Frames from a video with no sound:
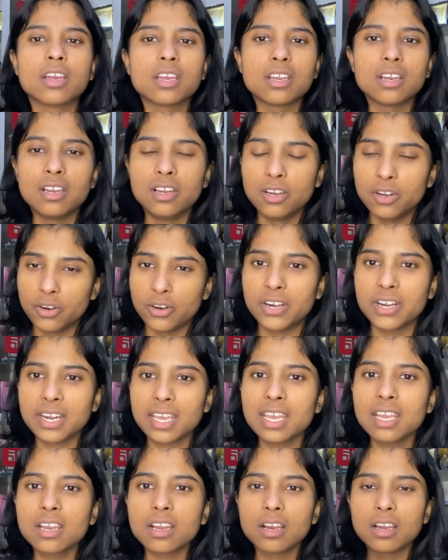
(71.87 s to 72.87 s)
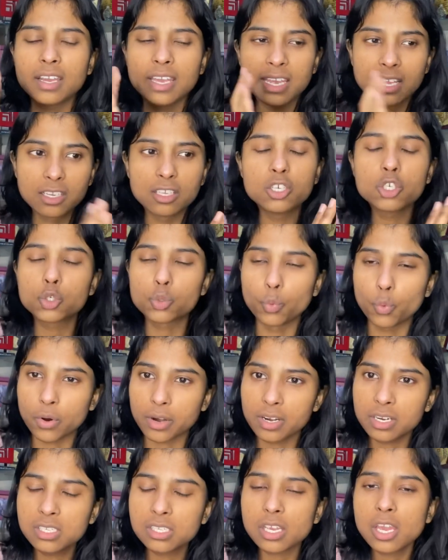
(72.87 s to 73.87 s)
learning English
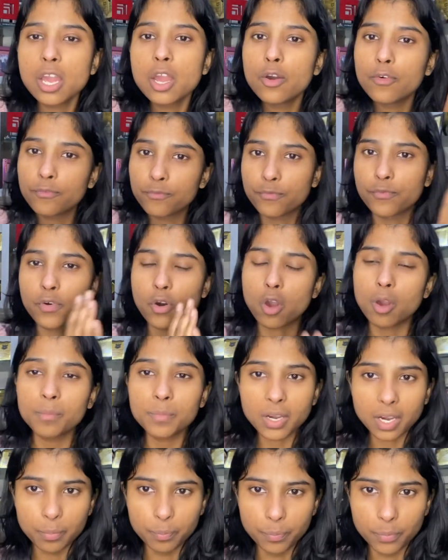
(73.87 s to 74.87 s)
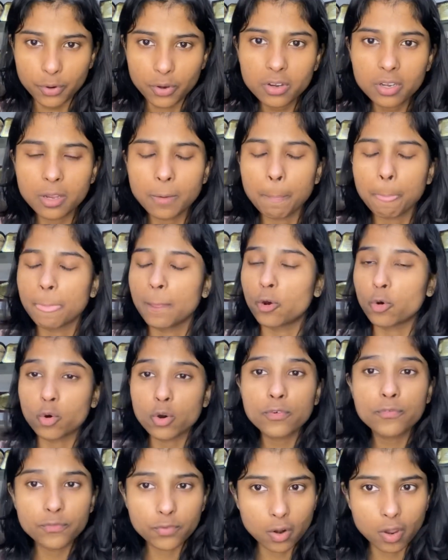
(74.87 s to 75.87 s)
words from a book or
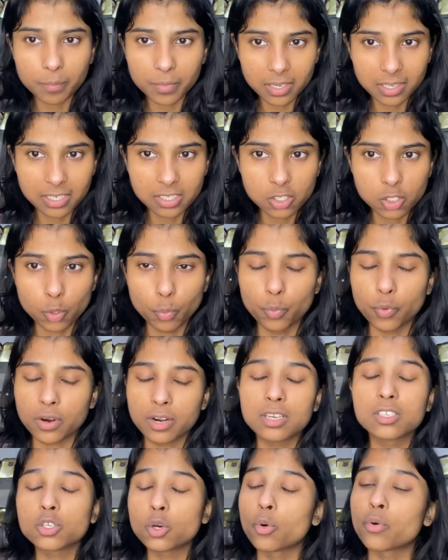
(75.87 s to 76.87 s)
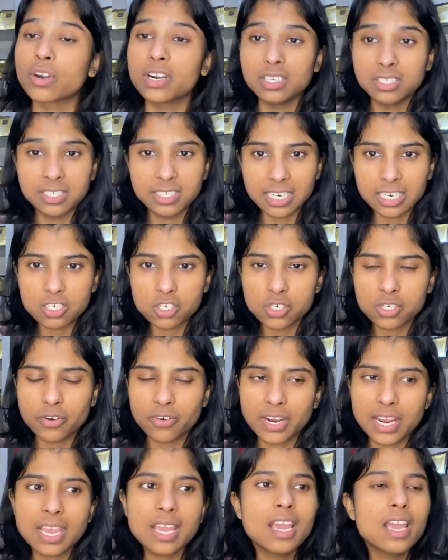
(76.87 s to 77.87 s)
from a list of words or a
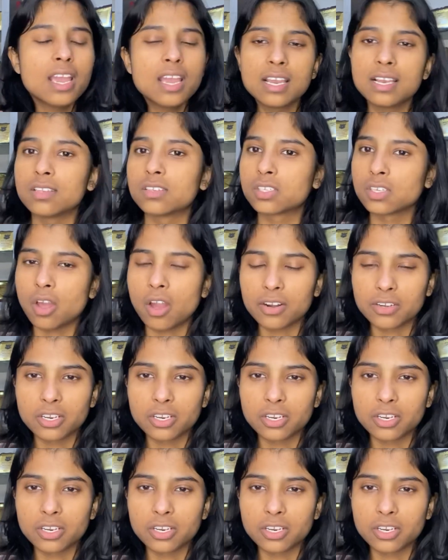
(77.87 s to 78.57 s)
dictionary is not